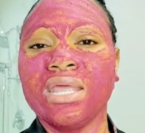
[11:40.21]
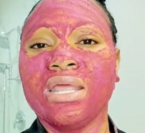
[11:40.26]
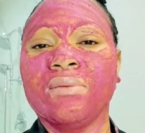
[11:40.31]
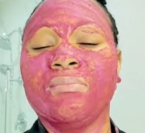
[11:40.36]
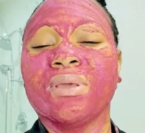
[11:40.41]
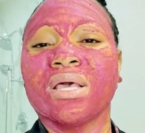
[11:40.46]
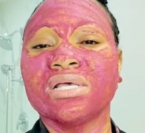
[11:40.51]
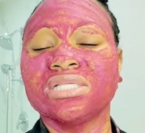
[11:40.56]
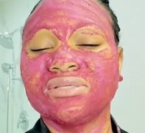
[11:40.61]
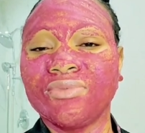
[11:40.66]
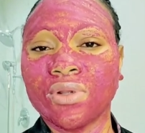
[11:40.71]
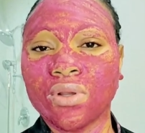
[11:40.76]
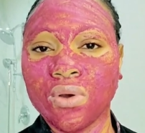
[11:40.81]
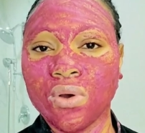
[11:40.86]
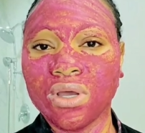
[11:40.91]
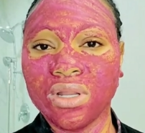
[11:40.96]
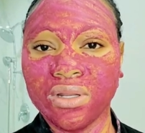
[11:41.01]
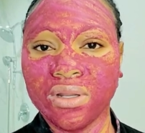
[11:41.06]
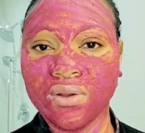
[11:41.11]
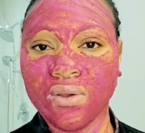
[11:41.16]
Because of the
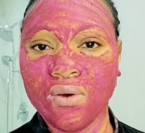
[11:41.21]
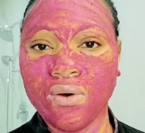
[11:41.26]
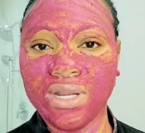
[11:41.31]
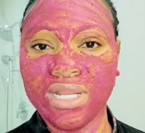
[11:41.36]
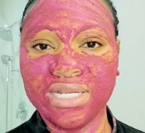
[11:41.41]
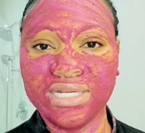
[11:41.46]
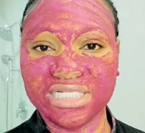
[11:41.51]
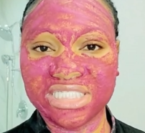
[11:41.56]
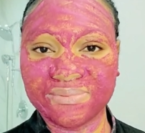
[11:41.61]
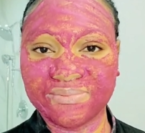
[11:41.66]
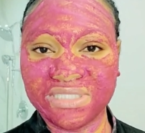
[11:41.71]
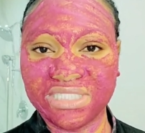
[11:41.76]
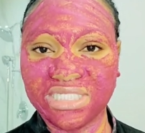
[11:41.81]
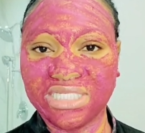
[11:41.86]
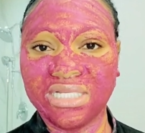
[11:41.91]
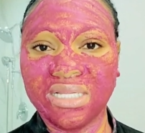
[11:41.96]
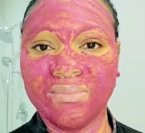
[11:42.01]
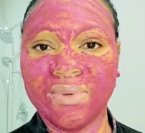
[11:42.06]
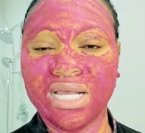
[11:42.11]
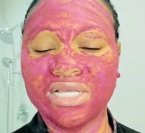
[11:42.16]
coconut oil in this
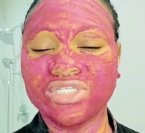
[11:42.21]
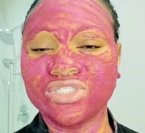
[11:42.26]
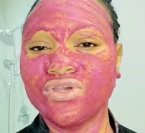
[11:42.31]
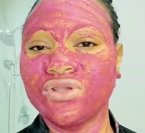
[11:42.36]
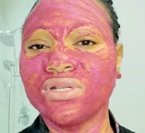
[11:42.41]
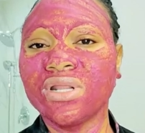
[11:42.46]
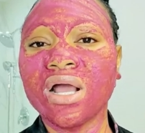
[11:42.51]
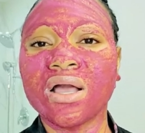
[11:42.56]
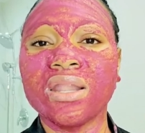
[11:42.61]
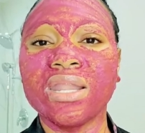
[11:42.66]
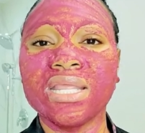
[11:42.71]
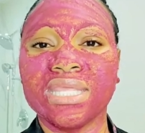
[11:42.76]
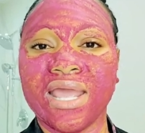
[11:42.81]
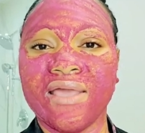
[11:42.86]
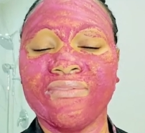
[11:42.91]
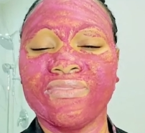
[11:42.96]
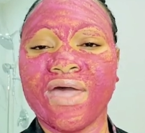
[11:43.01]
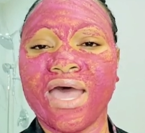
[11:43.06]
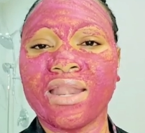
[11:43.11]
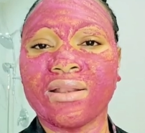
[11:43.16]
particular mask, you're not gonna
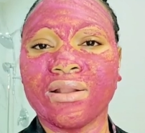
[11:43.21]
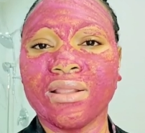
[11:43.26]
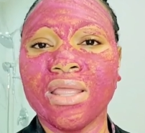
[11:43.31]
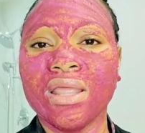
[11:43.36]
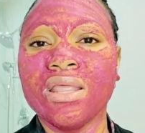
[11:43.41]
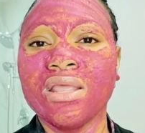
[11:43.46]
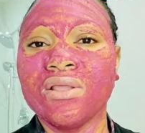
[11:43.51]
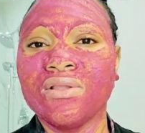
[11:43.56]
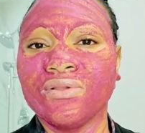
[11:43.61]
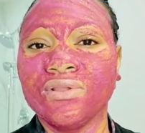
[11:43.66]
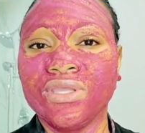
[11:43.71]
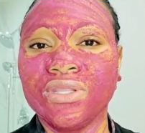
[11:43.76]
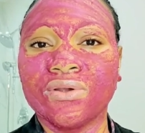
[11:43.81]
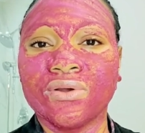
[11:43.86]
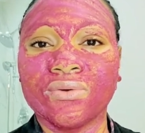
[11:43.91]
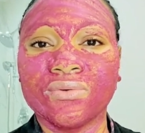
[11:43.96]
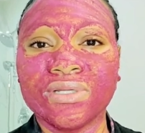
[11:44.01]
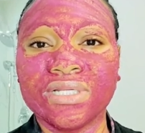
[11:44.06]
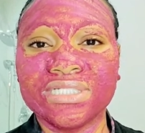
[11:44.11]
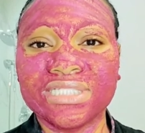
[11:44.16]
get that, you
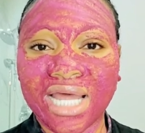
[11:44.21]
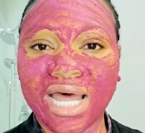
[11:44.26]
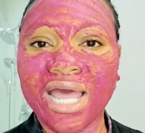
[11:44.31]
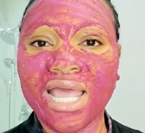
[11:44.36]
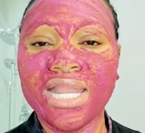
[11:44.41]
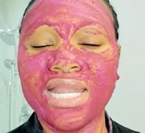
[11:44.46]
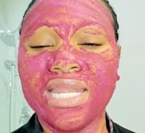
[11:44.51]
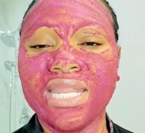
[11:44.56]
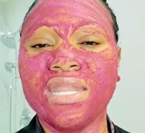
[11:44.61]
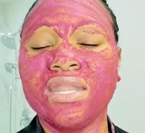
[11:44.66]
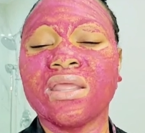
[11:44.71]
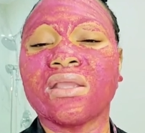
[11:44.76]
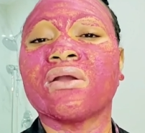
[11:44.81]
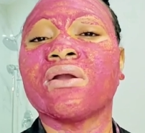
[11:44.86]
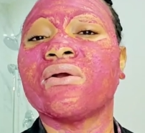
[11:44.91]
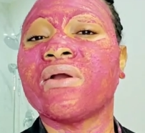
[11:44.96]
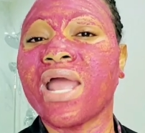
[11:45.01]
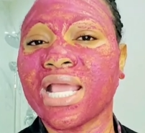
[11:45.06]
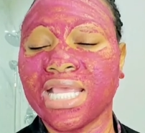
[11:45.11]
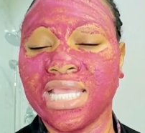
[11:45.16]
know, tightening,
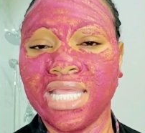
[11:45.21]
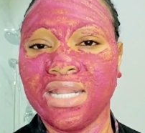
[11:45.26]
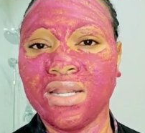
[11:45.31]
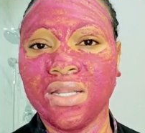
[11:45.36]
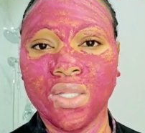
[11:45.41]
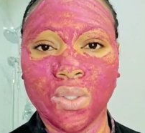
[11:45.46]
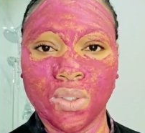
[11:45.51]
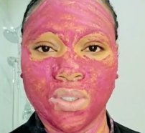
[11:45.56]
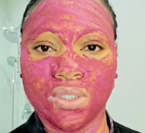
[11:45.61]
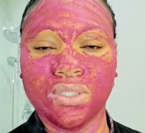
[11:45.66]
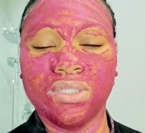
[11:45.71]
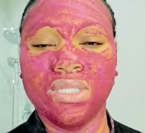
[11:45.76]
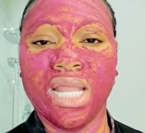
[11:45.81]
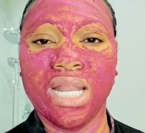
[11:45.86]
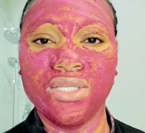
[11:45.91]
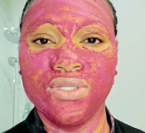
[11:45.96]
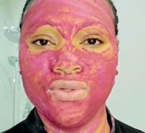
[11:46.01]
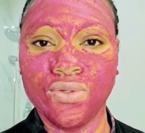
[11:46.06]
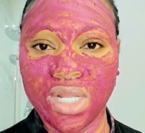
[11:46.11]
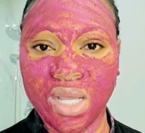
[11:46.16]
cracking look that
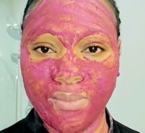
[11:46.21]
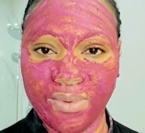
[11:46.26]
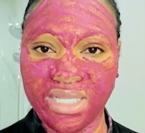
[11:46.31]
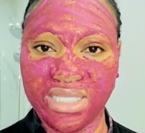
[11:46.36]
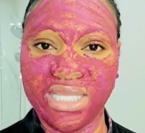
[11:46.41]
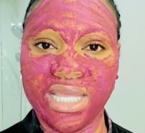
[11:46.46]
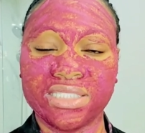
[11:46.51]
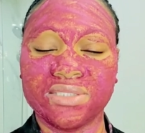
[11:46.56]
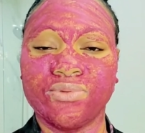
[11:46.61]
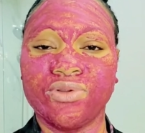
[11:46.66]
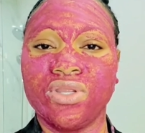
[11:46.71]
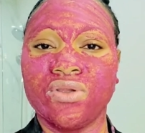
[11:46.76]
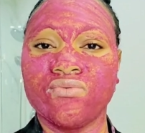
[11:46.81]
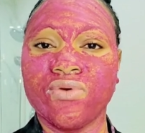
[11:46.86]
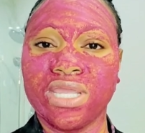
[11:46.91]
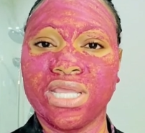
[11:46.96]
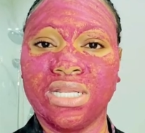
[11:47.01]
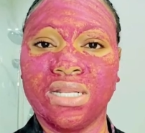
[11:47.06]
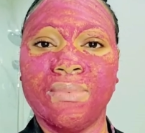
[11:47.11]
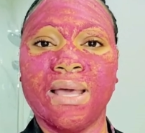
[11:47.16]
you normally get with your
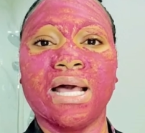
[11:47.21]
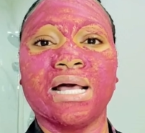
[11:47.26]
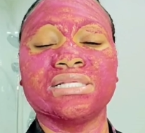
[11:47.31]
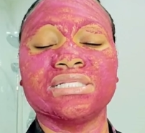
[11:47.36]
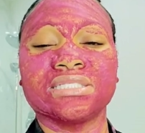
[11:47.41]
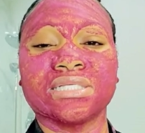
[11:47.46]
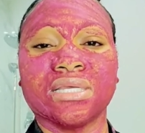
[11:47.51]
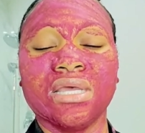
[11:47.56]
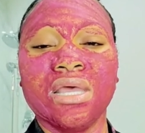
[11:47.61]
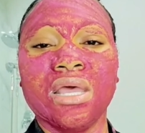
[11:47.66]
regular mask.